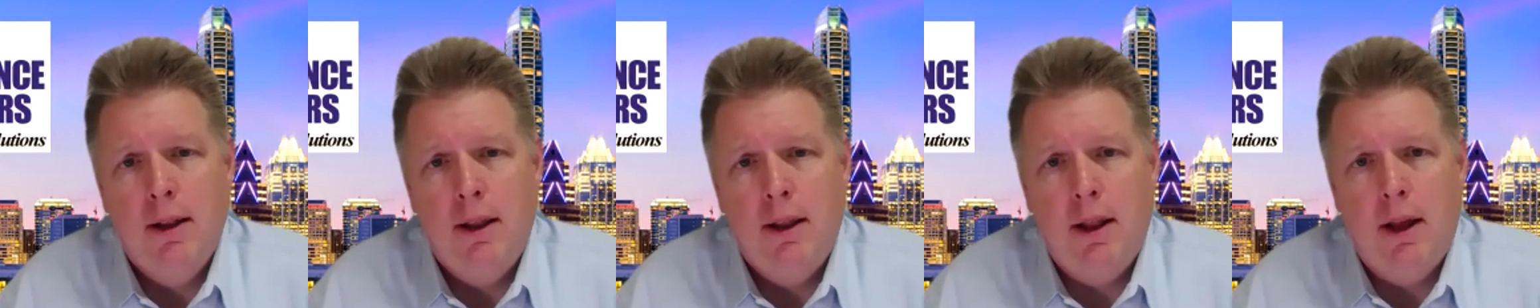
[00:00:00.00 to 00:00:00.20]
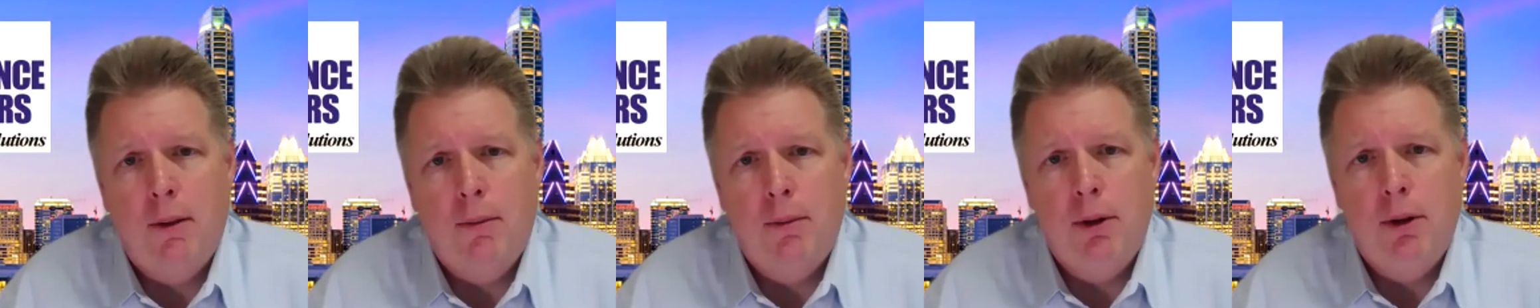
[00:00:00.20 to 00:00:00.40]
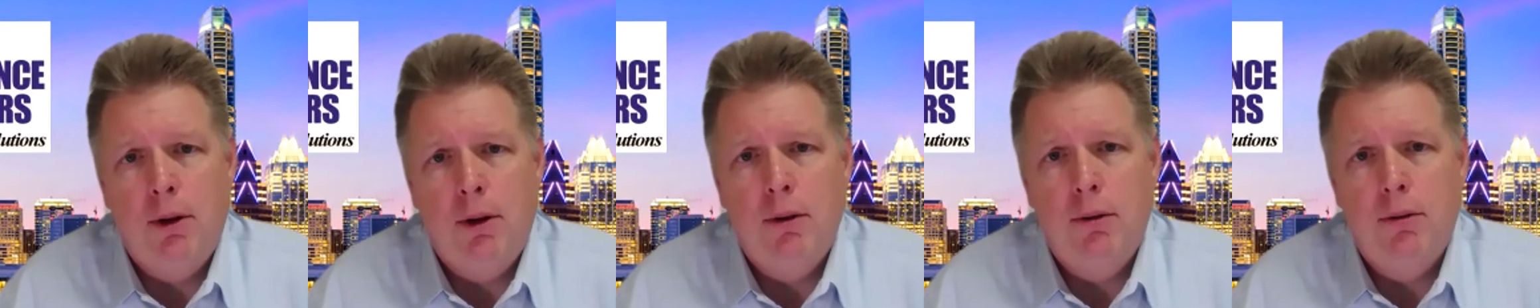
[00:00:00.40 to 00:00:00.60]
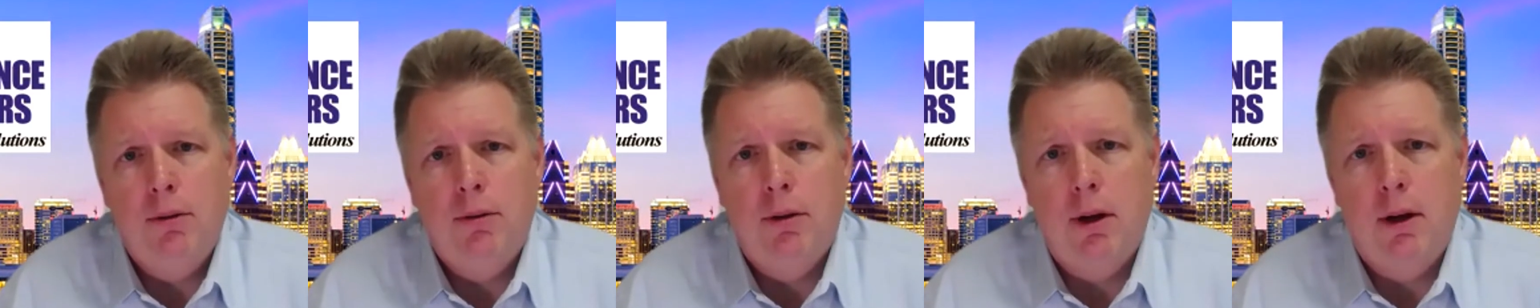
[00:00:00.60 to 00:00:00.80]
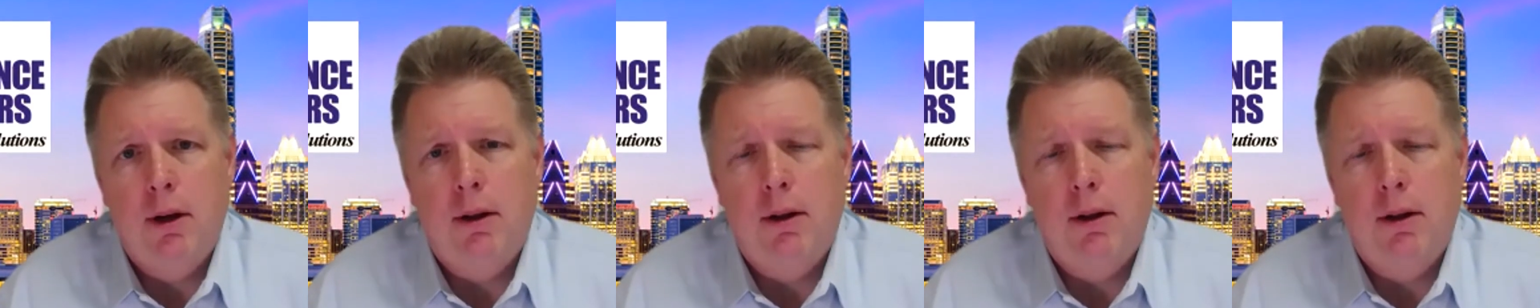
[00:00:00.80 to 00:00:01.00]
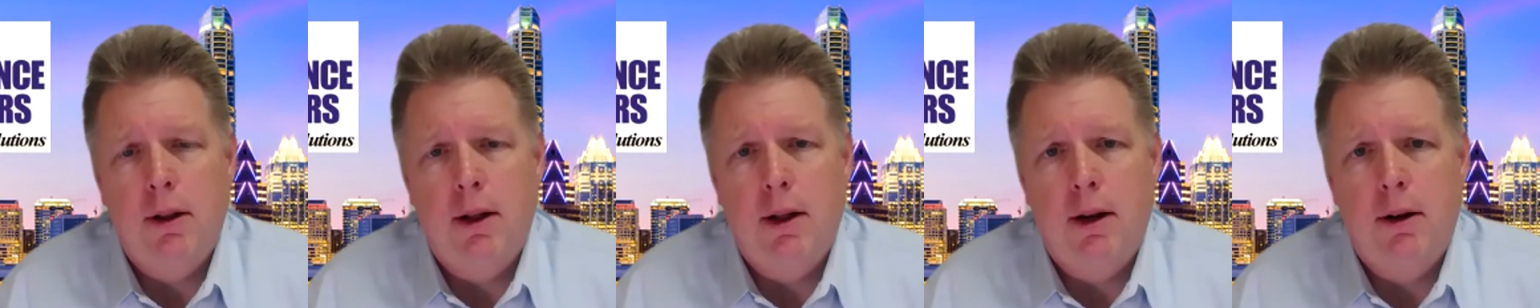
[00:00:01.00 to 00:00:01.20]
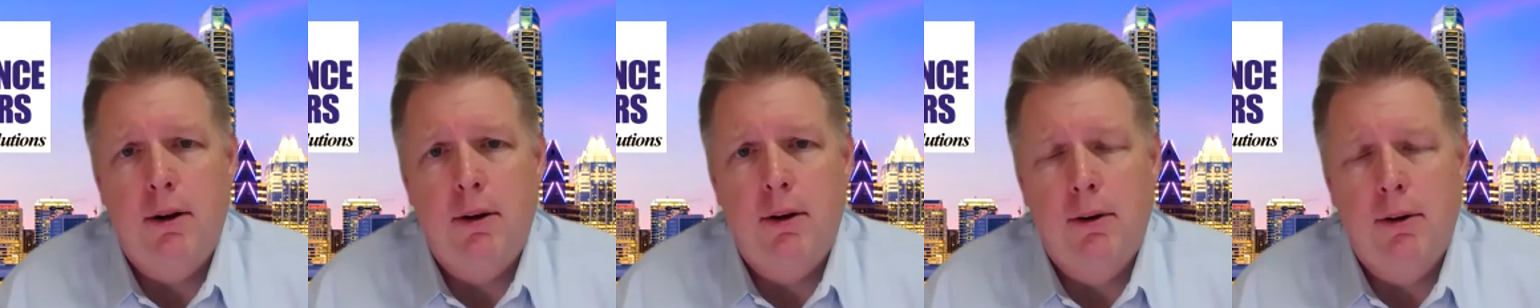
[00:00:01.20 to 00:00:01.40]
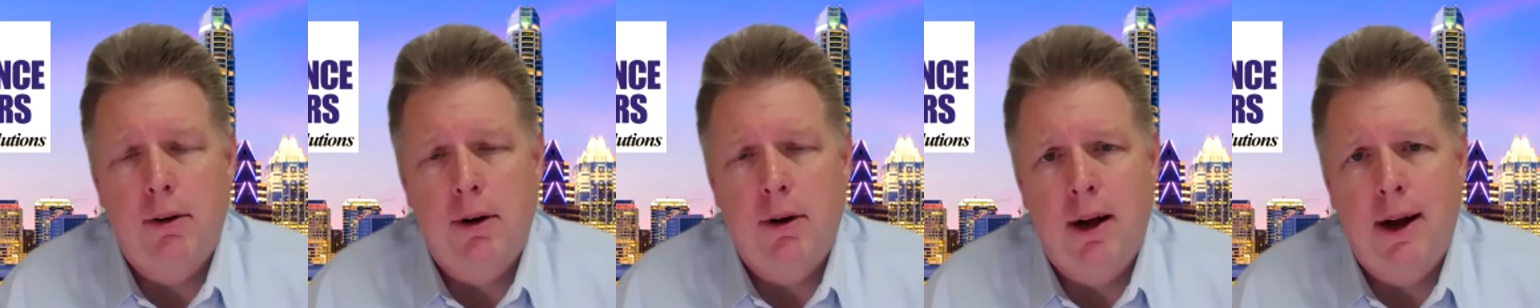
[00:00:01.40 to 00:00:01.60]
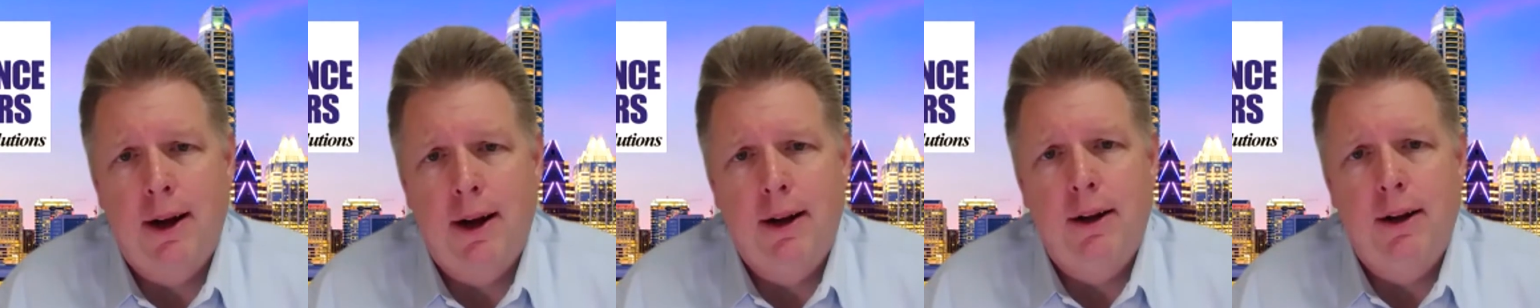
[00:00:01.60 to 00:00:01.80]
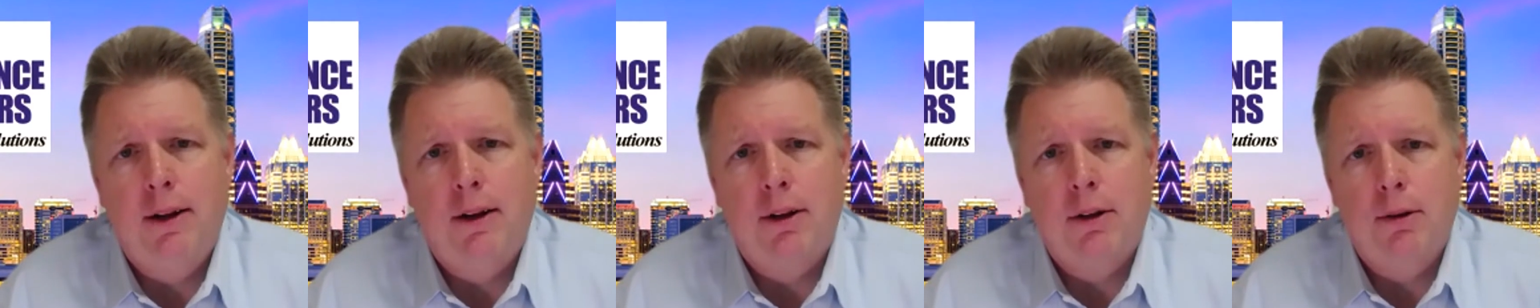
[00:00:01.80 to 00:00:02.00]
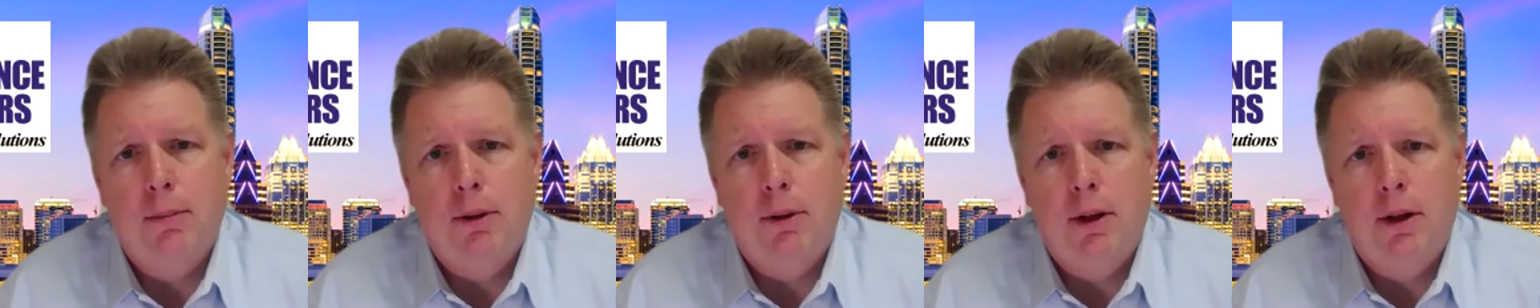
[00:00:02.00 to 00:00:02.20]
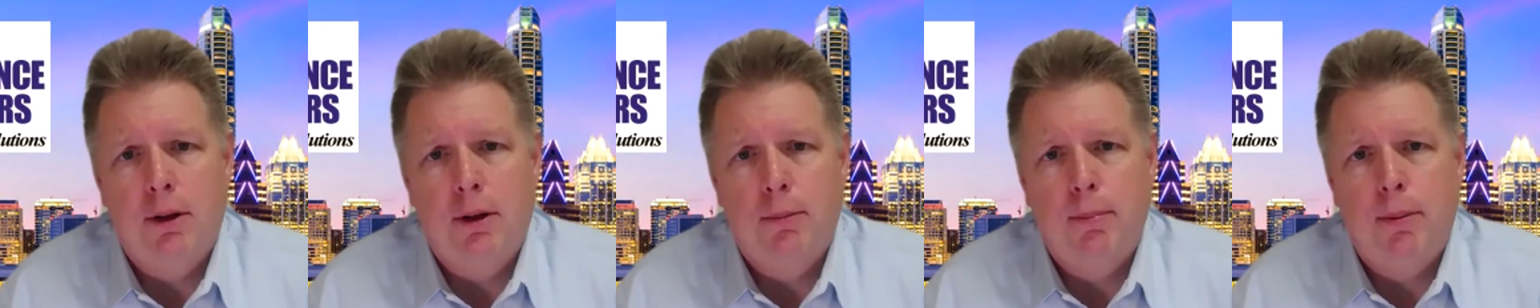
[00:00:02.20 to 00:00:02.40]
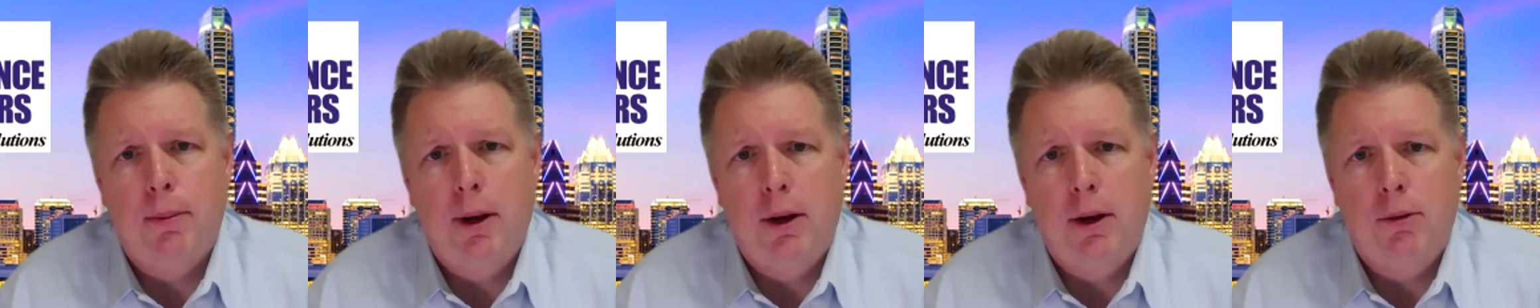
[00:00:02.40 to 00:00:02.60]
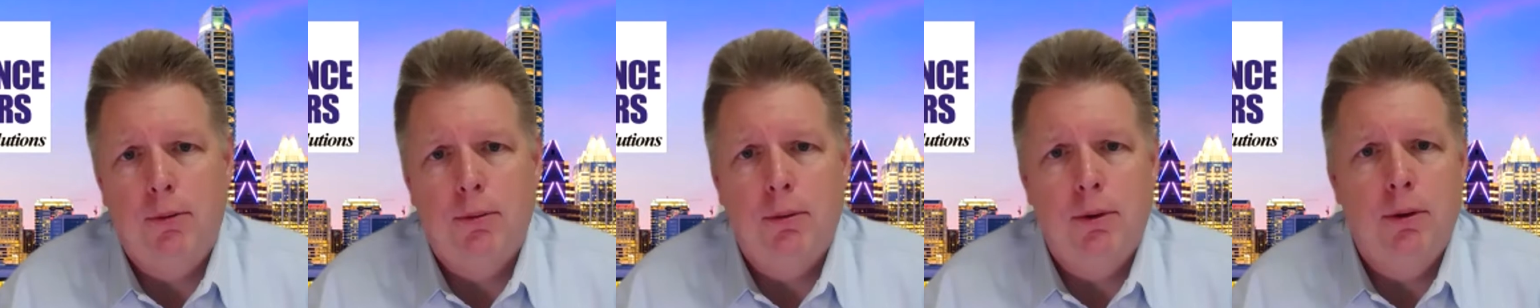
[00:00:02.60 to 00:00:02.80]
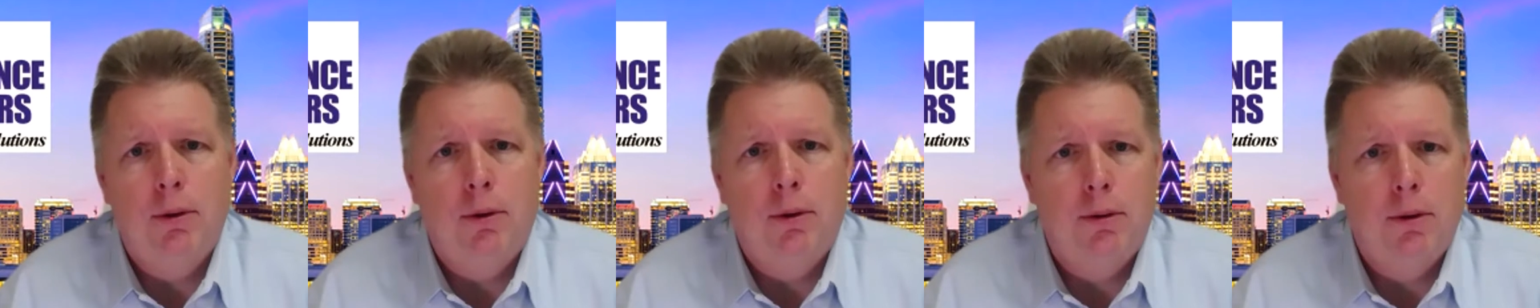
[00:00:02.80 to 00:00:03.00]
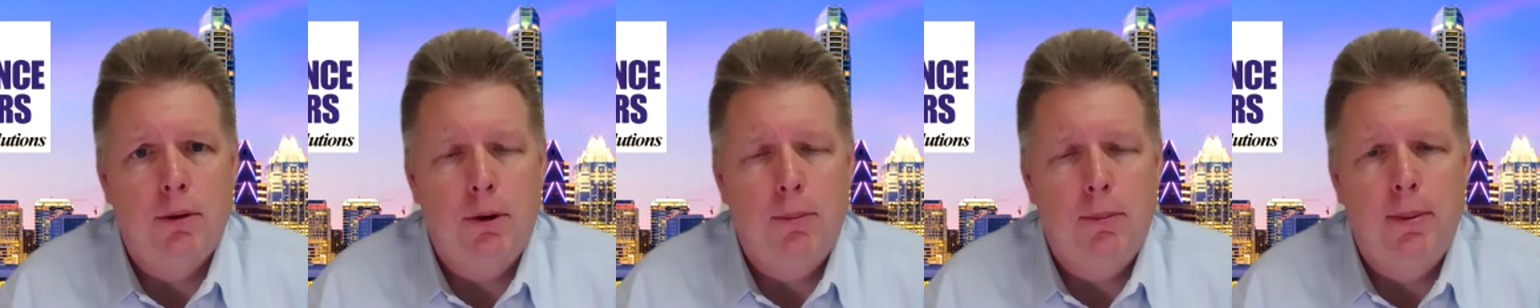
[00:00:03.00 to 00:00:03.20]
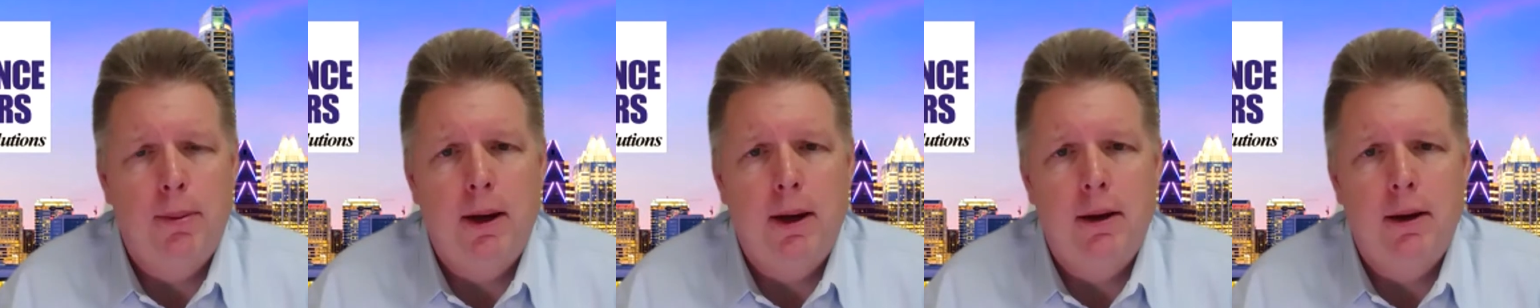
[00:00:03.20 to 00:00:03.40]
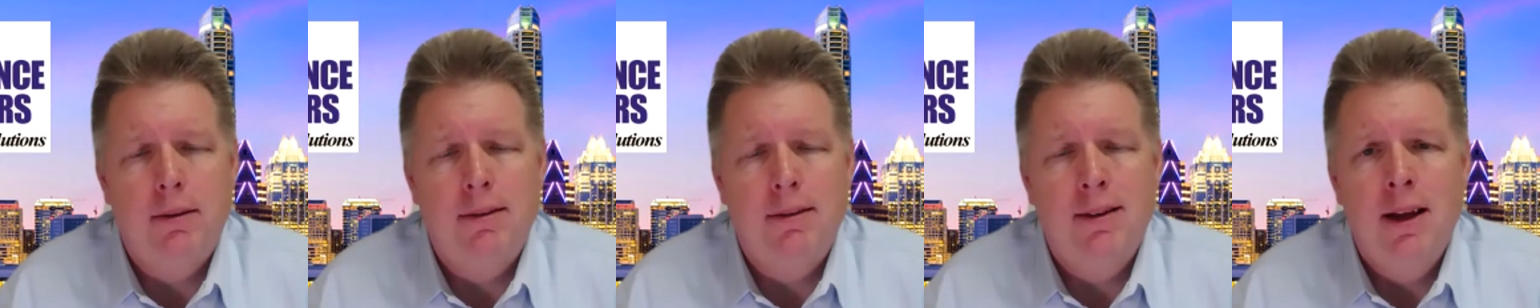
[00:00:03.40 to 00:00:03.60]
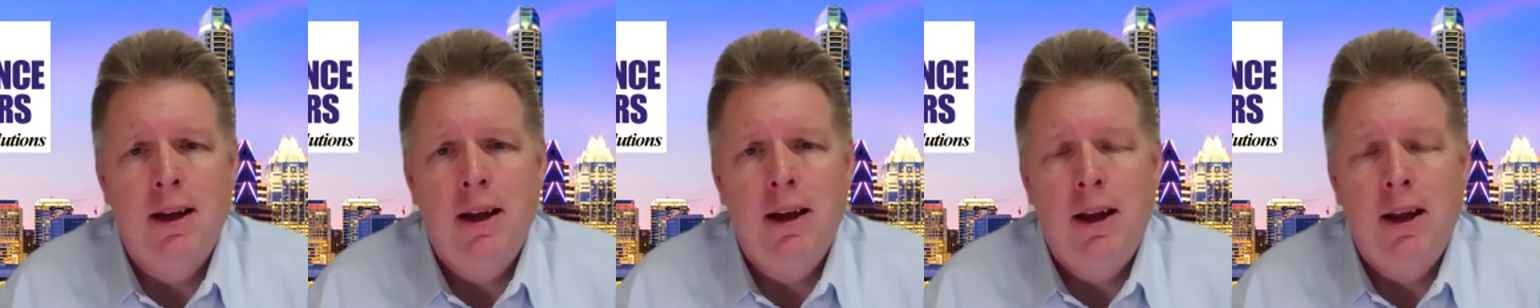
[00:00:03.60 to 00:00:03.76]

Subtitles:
that we do sell that are high deductible health plans with no copays.